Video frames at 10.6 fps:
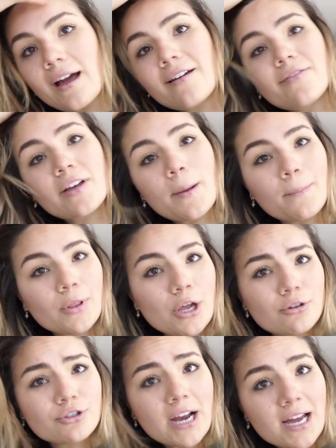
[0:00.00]
I've
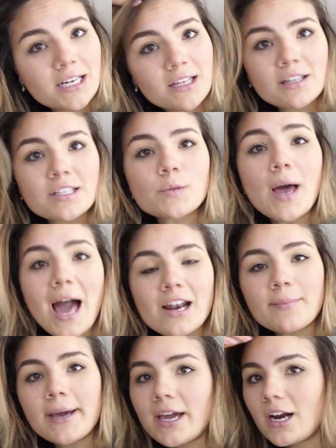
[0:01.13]
blow dried the sweat out
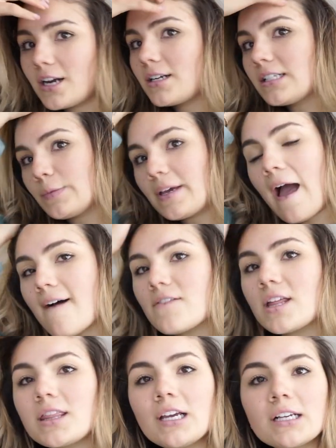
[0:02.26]
of my hair because we
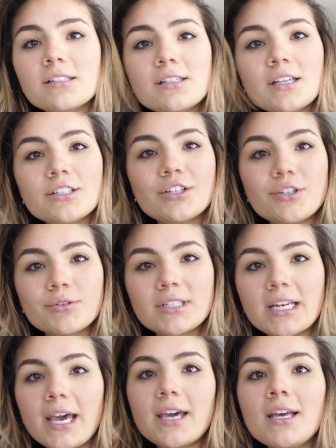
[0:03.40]
have things to do
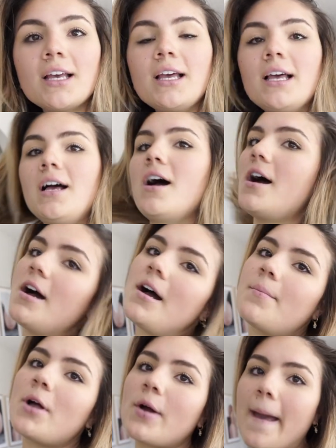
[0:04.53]
today.
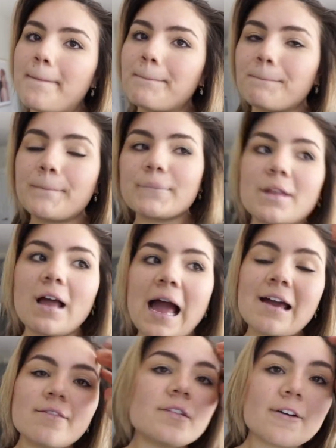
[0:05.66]
Okay,
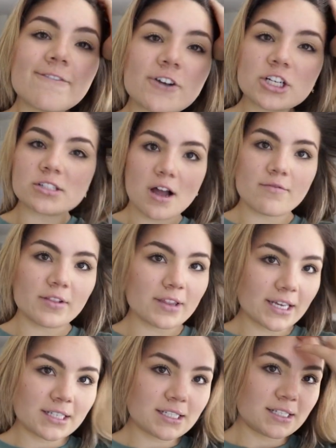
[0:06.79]
I would first off
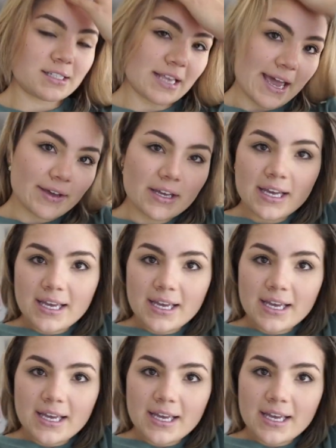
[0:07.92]
like to say